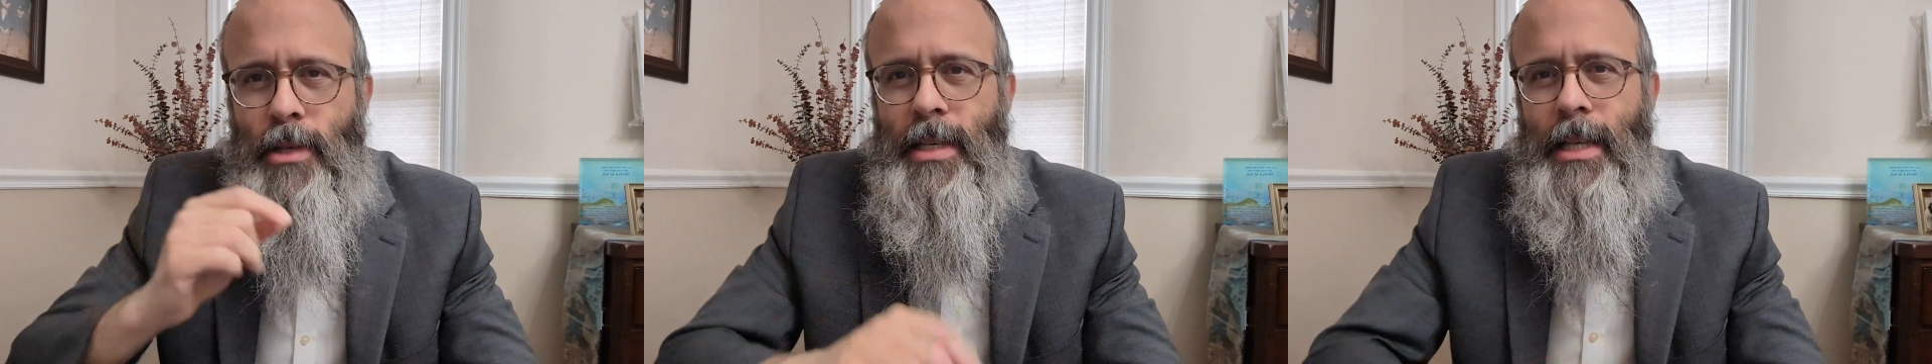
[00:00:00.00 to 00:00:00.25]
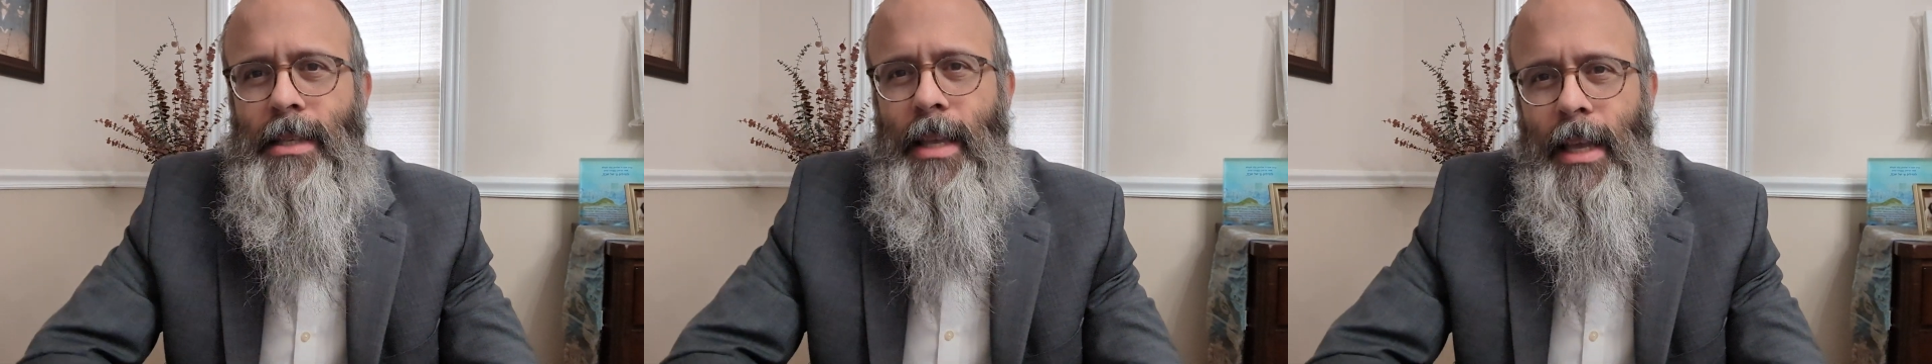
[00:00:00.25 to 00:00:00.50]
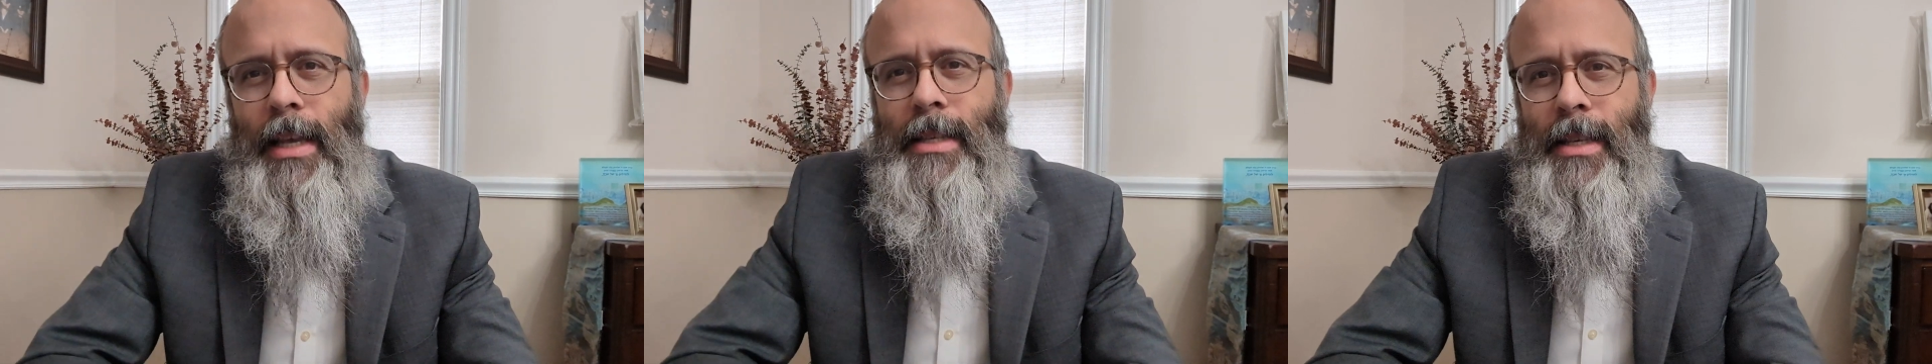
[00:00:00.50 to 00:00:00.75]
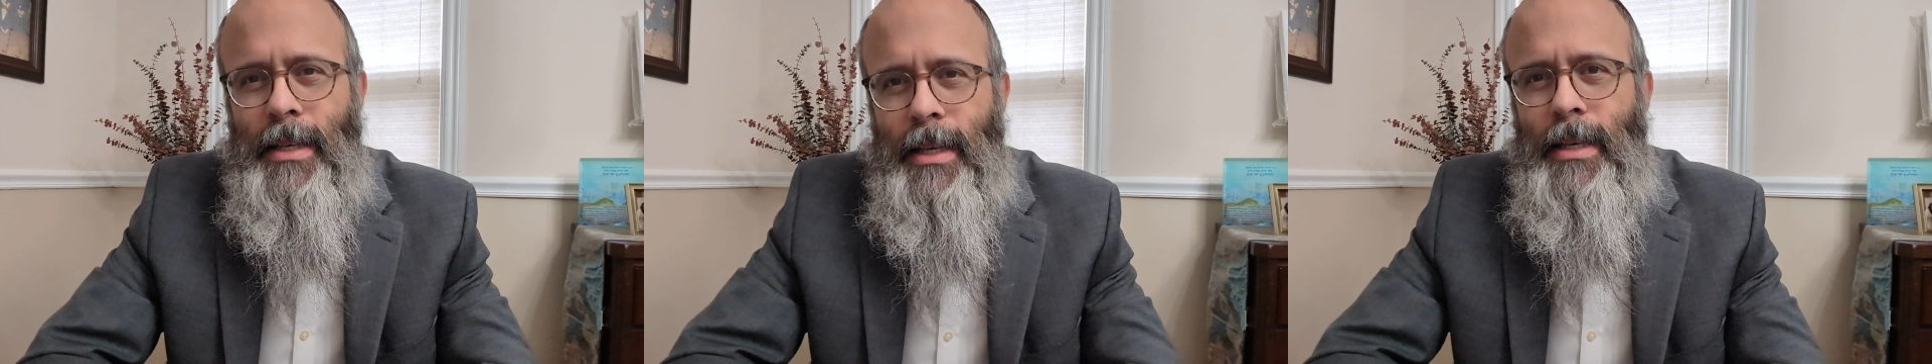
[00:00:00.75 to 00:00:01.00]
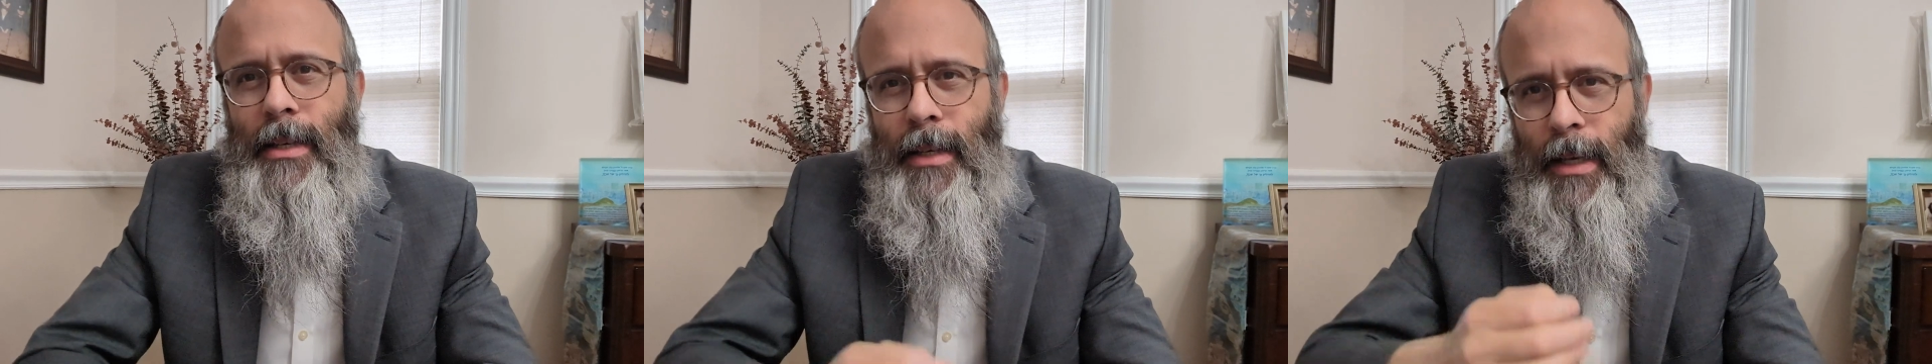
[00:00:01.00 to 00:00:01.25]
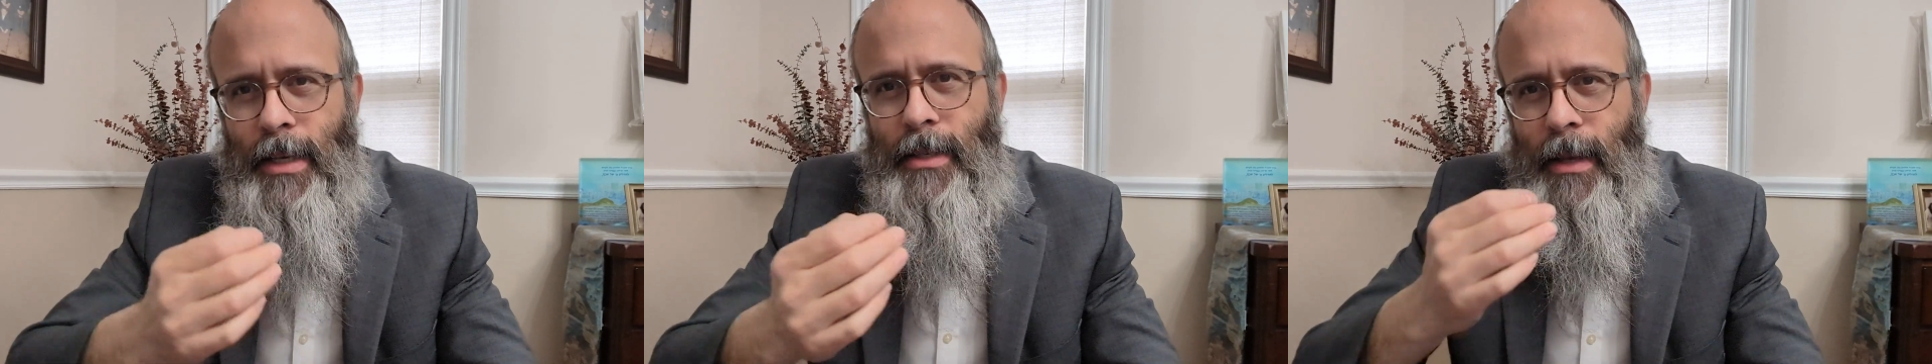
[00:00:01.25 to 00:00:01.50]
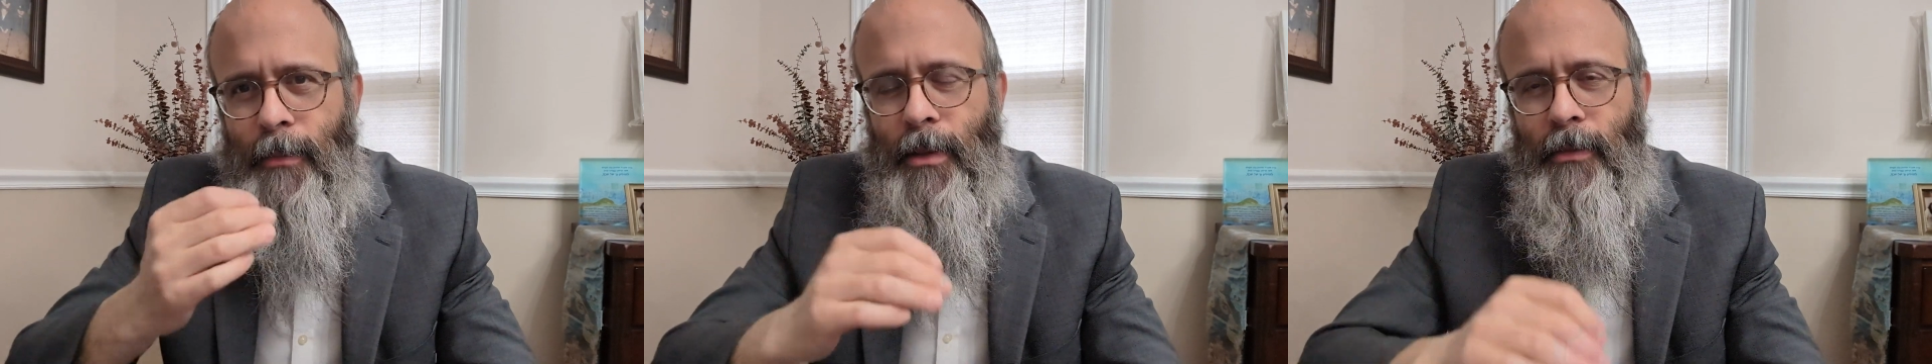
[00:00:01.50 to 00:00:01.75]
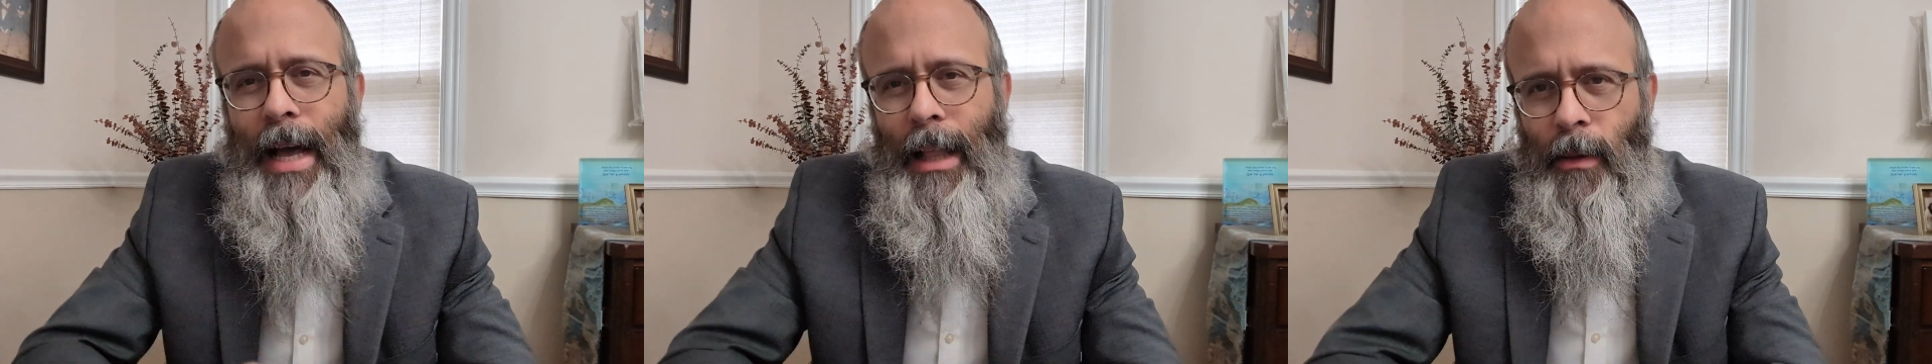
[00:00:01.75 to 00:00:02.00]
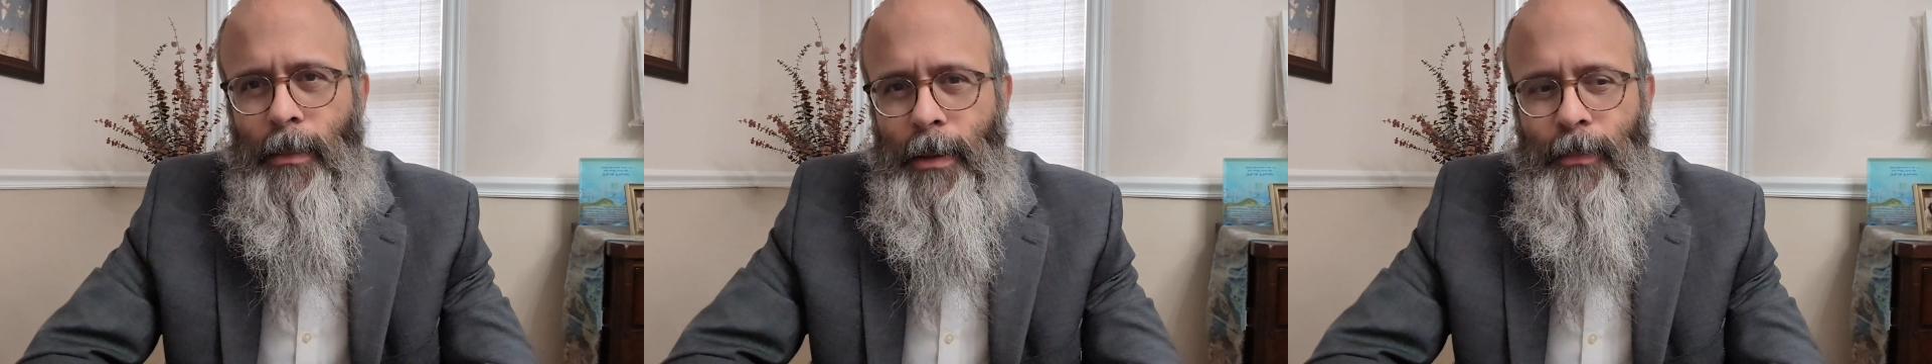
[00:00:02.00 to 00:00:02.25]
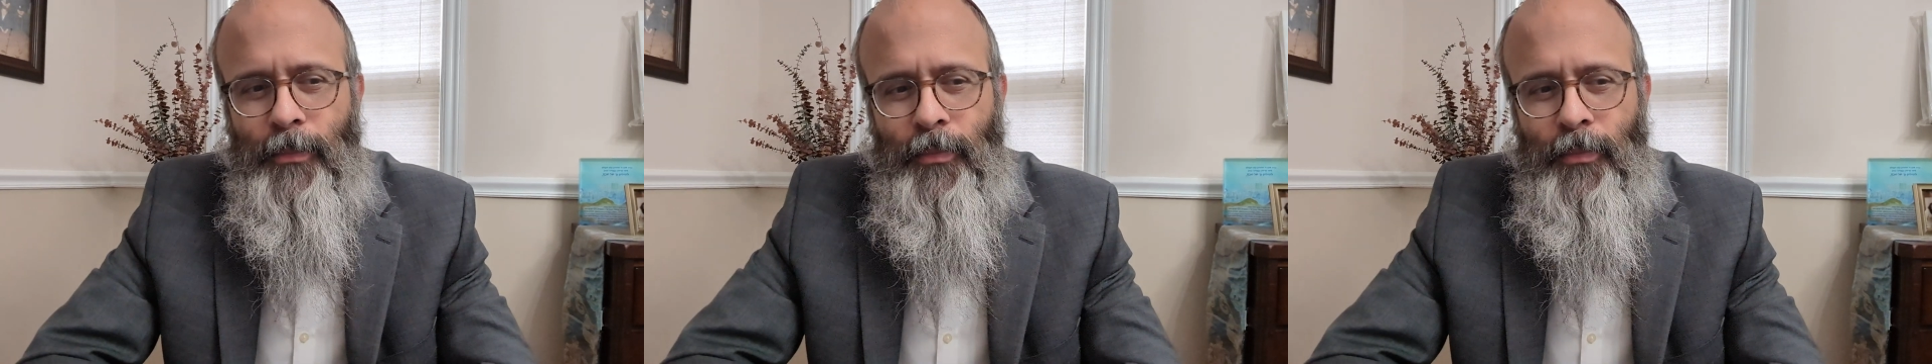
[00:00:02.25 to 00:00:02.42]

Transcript: resisting is, is something valuable.